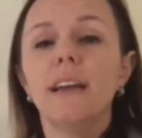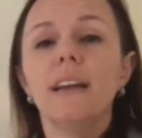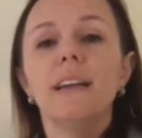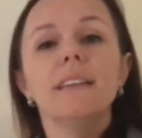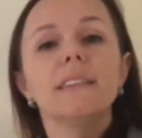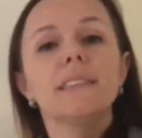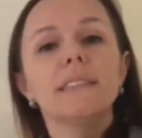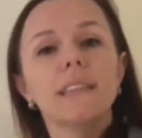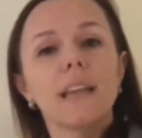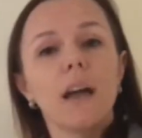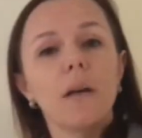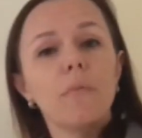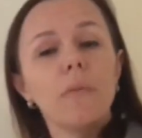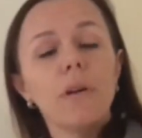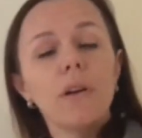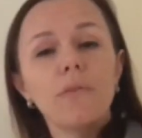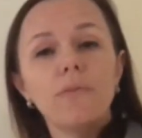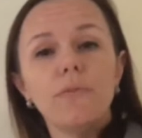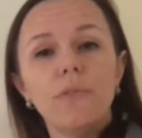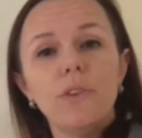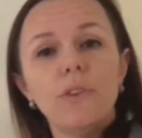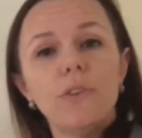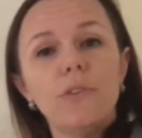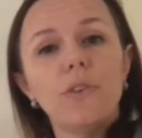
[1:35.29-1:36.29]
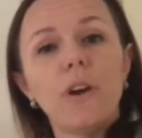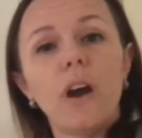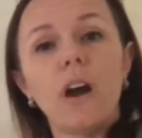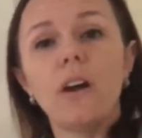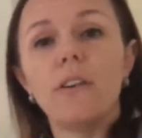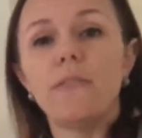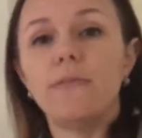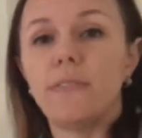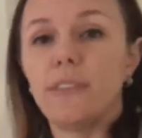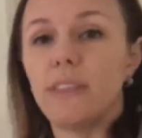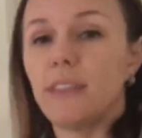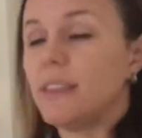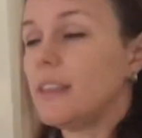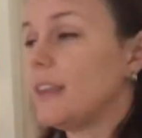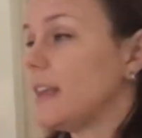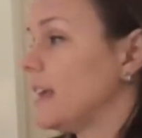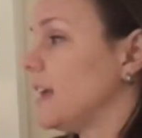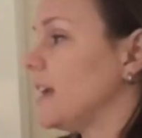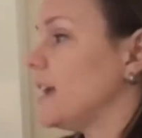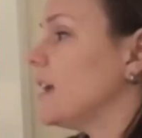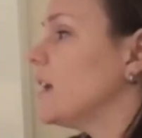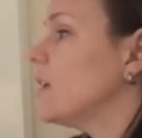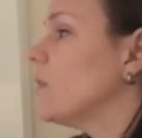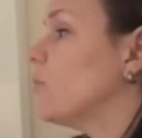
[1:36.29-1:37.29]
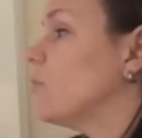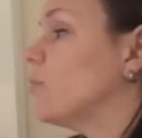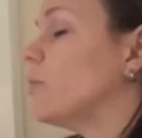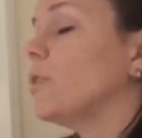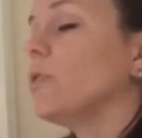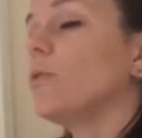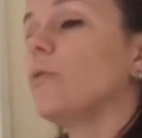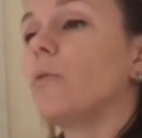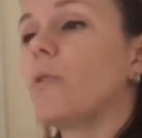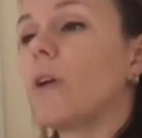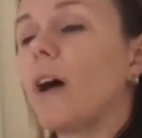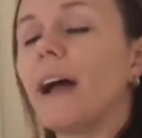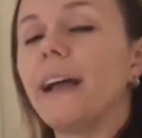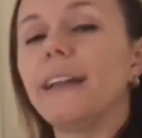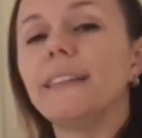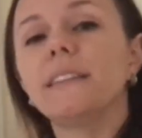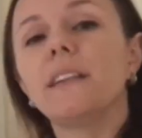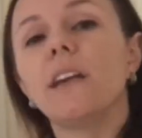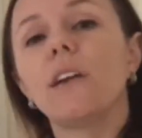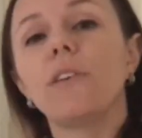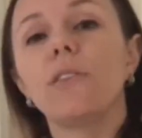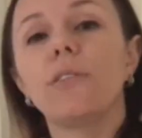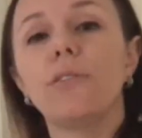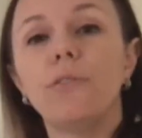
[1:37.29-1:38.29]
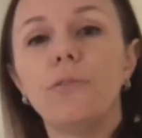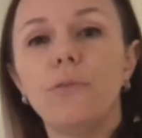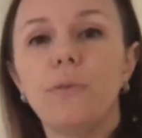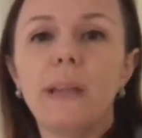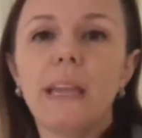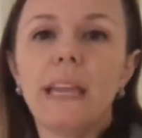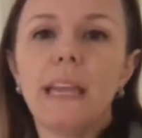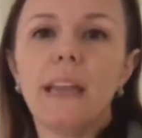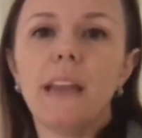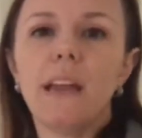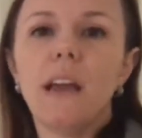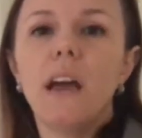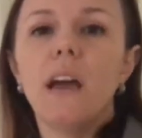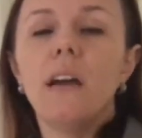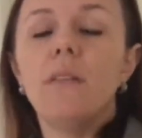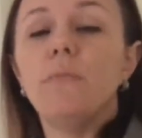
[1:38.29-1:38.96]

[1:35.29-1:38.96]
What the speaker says: Some of you over there will write 3